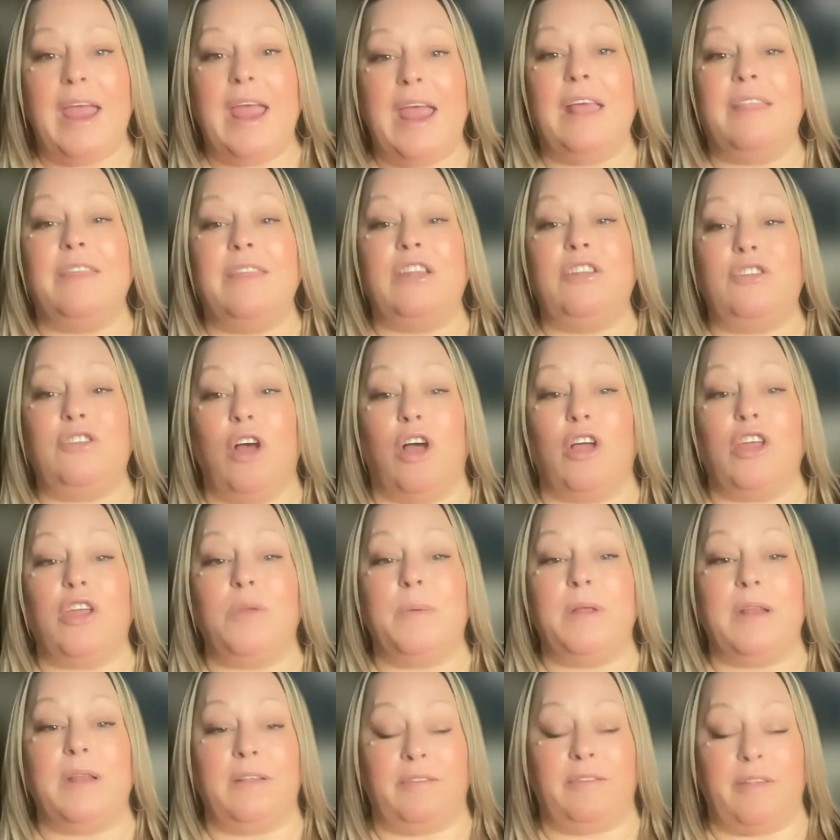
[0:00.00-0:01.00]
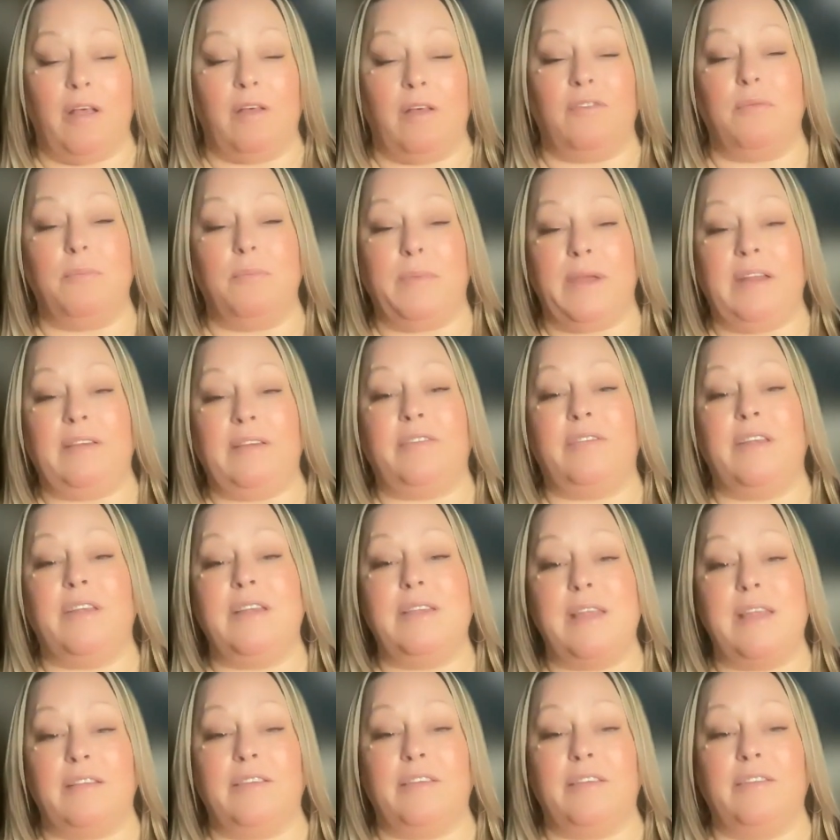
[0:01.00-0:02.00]
and the document itself meets the
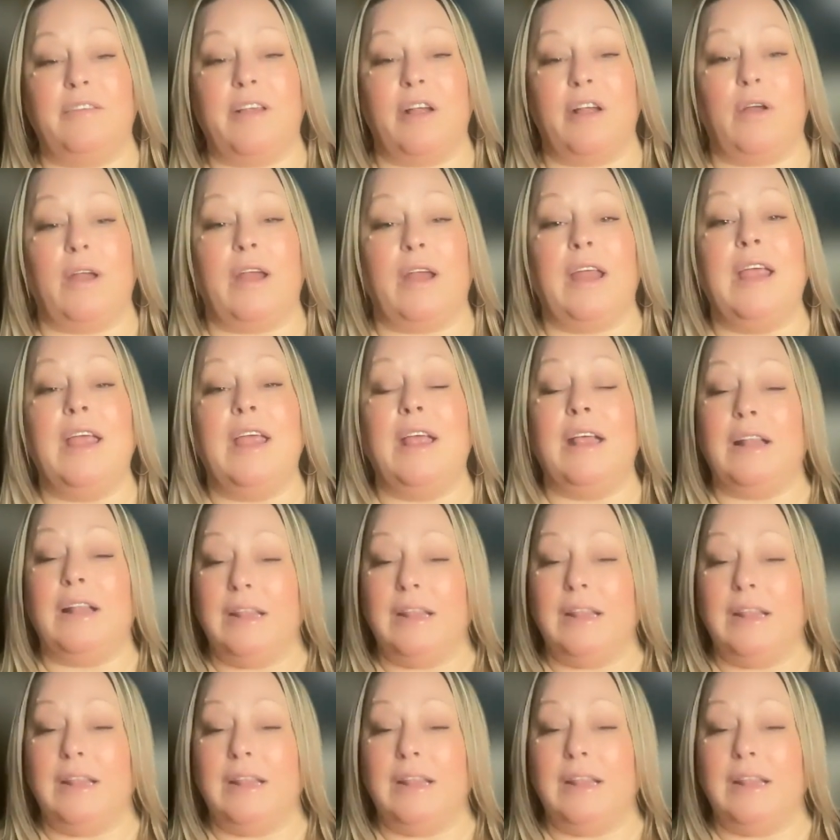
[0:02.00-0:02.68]
necessary